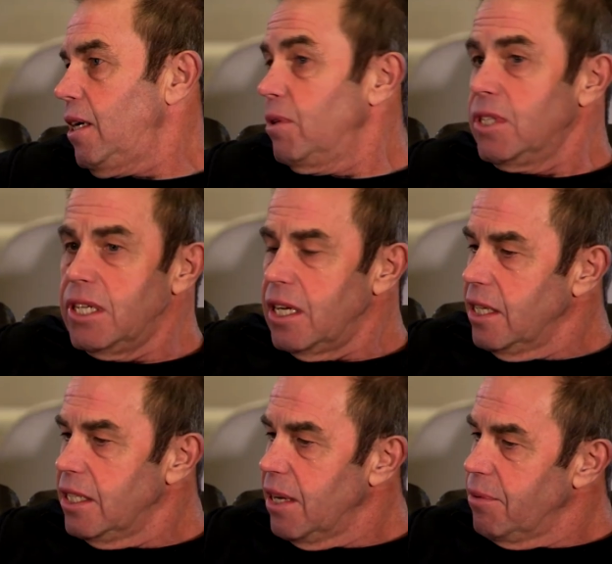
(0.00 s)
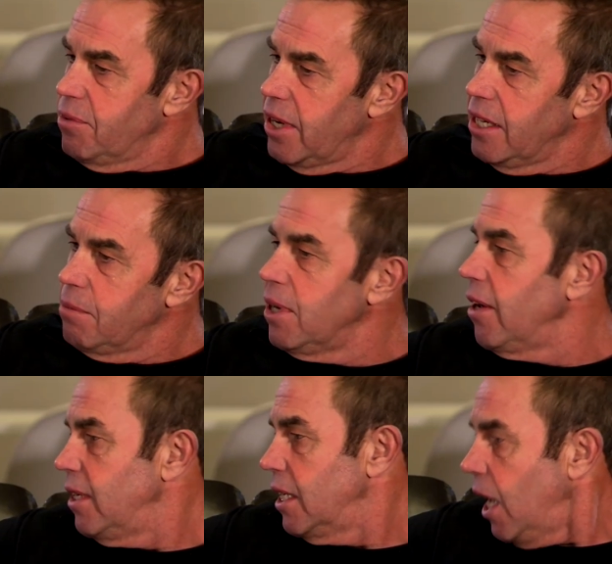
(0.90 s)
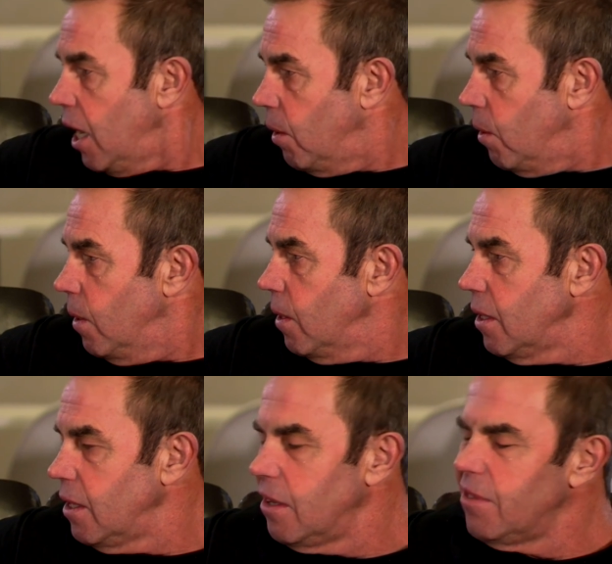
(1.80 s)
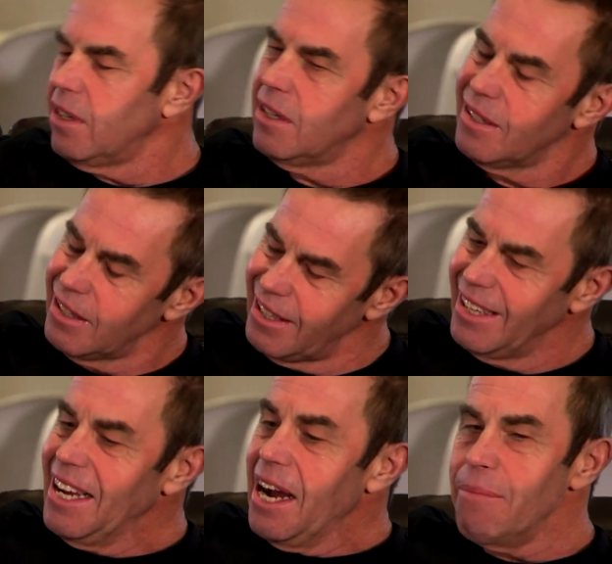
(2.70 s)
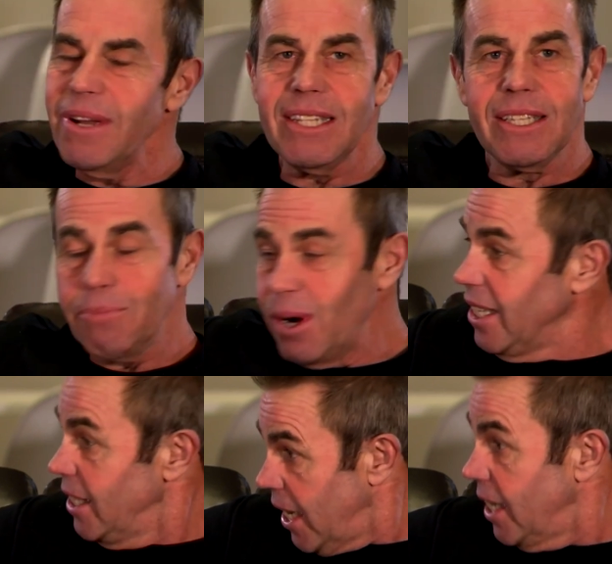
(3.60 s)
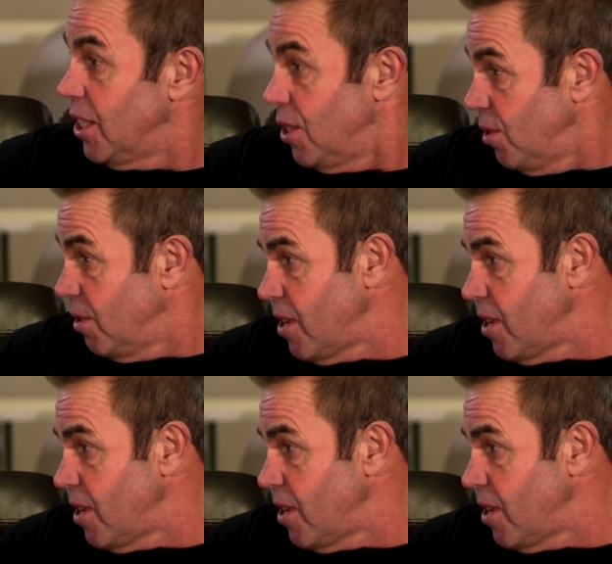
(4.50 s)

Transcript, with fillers: It was chucking it down with rain and blowing a gale. And, and we had the one day to do the